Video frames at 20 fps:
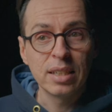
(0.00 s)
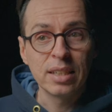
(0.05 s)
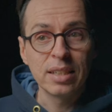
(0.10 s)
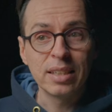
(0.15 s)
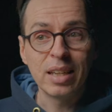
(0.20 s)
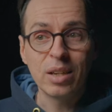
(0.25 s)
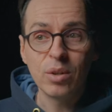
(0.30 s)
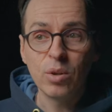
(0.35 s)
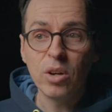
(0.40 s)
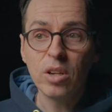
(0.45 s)

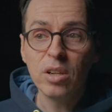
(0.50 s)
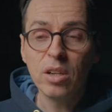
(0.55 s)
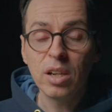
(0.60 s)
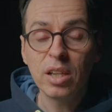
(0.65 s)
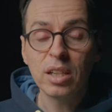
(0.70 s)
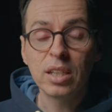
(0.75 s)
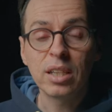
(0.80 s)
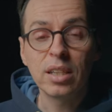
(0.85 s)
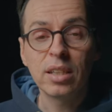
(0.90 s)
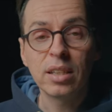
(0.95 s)
Now,
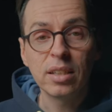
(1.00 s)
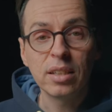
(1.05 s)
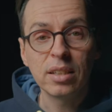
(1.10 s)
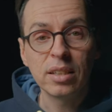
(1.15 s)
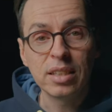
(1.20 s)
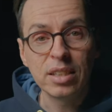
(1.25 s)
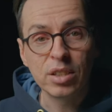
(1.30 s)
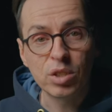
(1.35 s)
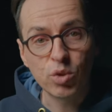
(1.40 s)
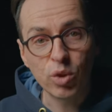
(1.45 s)
unlike
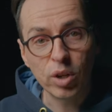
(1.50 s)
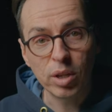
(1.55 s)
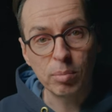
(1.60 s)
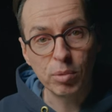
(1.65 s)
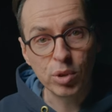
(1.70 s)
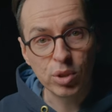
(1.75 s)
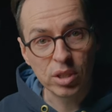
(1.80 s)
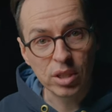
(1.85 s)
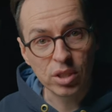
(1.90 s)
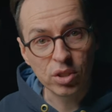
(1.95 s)
these great
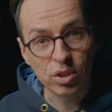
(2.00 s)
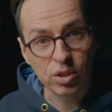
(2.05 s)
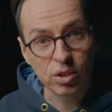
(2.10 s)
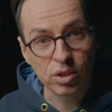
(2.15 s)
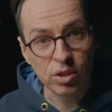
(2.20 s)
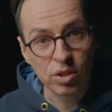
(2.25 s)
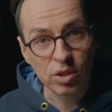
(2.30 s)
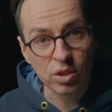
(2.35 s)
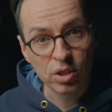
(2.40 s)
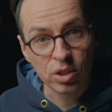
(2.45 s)

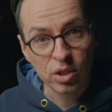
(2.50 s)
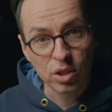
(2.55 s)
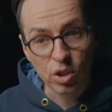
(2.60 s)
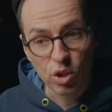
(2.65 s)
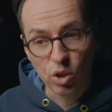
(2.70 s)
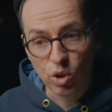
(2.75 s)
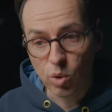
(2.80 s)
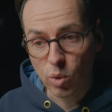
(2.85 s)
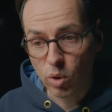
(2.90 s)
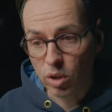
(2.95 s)
musicians
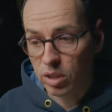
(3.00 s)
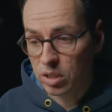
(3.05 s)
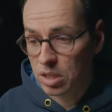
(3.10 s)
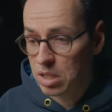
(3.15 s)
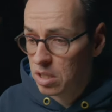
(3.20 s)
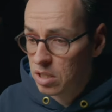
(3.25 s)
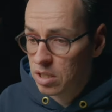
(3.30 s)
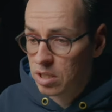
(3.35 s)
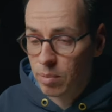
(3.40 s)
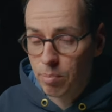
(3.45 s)
who are
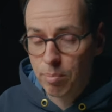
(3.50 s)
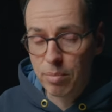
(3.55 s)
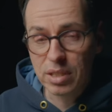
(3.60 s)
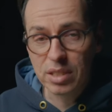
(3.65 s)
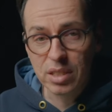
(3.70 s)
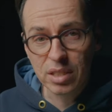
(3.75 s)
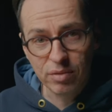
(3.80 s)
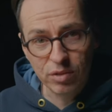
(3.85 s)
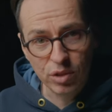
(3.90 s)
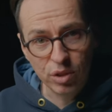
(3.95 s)

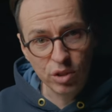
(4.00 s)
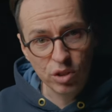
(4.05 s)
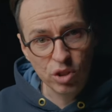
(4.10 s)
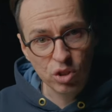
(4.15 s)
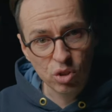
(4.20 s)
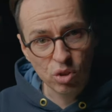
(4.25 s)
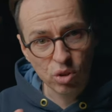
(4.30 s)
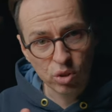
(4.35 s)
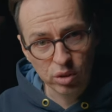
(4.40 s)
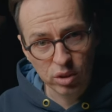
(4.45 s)
submissive to the
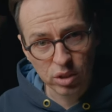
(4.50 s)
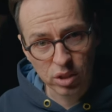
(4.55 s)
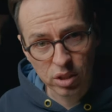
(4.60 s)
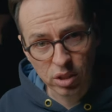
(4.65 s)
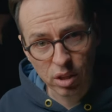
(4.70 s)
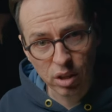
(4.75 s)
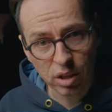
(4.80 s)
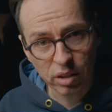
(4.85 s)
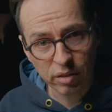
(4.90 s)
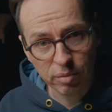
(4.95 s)
song and
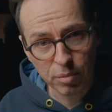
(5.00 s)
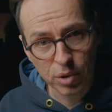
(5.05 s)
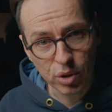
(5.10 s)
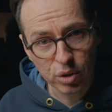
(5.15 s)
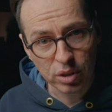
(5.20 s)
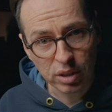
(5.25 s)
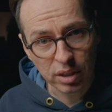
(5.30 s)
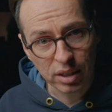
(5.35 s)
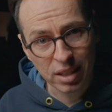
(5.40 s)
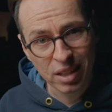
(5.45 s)
style of
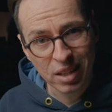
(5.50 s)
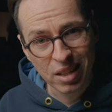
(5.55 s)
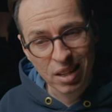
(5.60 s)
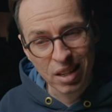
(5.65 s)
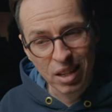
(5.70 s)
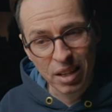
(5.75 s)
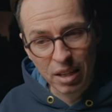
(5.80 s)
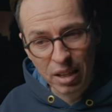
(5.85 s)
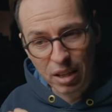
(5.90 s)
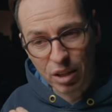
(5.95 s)
music,
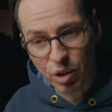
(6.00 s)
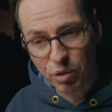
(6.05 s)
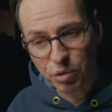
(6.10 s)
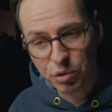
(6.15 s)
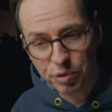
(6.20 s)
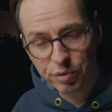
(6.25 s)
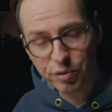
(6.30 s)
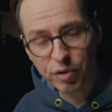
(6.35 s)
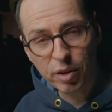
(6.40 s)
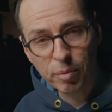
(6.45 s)
I
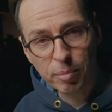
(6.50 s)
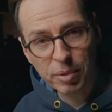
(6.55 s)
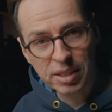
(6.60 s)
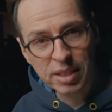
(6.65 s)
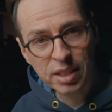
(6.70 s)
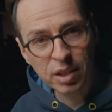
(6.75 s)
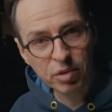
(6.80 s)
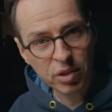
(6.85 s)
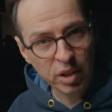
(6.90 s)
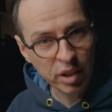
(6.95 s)
often find
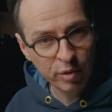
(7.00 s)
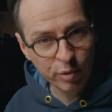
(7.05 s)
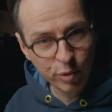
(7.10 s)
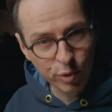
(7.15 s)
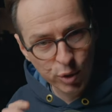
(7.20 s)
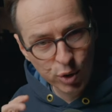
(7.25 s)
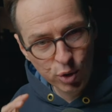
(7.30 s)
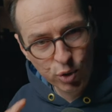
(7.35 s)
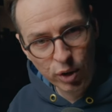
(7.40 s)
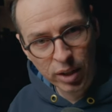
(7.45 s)
myself getting
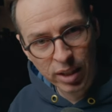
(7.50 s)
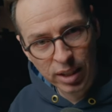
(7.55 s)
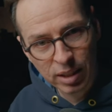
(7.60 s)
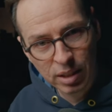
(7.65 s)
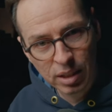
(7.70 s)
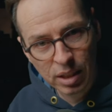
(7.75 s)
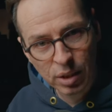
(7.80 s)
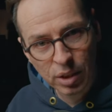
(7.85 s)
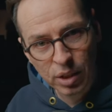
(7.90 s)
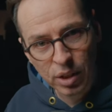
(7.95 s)

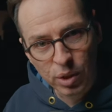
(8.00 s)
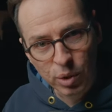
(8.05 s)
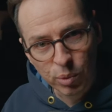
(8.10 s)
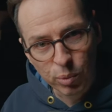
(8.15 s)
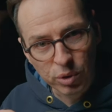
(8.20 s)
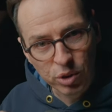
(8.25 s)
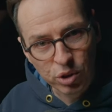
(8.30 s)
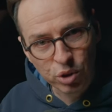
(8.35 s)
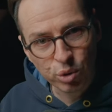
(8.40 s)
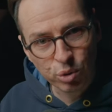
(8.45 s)
frustrated
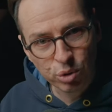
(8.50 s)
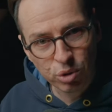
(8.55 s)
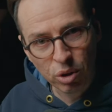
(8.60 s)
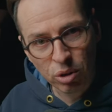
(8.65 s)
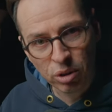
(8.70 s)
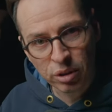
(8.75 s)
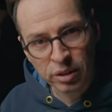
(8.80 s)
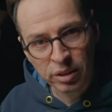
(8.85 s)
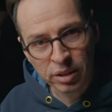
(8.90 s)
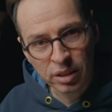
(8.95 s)
with Jools
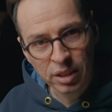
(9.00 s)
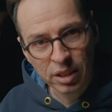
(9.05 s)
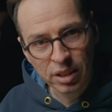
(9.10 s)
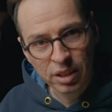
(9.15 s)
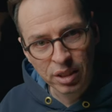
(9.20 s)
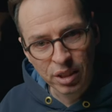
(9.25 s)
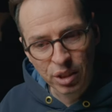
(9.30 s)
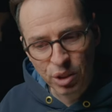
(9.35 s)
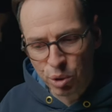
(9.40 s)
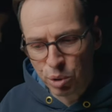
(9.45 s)
Holland,
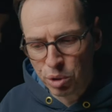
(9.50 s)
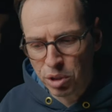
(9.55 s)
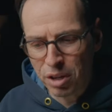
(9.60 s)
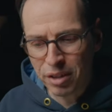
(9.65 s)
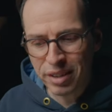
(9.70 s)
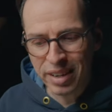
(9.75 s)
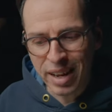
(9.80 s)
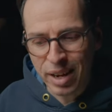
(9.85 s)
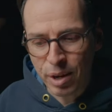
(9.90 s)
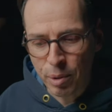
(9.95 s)
who
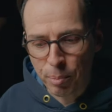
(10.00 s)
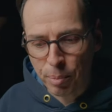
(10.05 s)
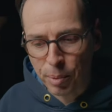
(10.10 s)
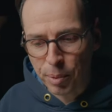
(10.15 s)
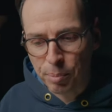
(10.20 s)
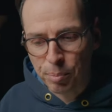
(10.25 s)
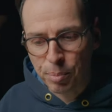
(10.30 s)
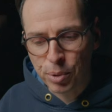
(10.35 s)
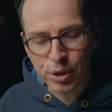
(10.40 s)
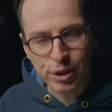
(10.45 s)
can't help
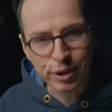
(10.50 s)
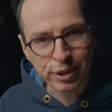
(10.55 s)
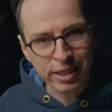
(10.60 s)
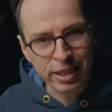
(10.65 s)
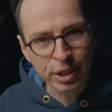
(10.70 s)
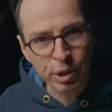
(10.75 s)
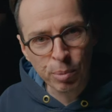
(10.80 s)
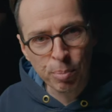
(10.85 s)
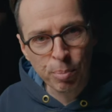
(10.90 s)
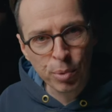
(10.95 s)
but put his
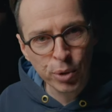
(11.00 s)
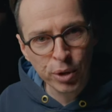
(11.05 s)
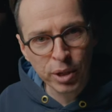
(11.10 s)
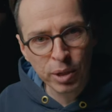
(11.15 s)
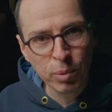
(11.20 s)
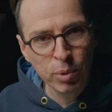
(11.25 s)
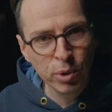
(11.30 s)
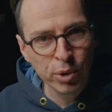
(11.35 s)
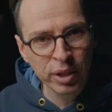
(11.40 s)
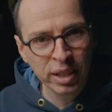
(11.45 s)
little boogie
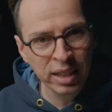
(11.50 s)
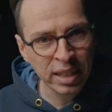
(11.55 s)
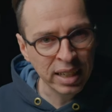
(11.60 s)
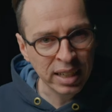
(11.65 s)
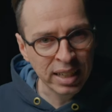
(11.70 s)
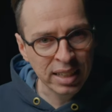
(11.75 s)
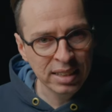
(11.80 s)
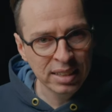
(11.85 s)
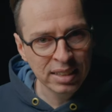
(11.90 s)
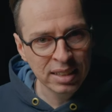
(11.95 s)
woogie
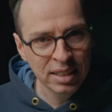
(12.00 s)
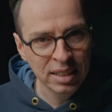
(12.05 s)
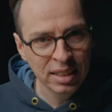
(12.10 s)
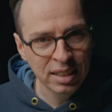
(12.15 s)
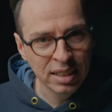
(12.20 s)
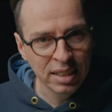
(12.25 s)
licks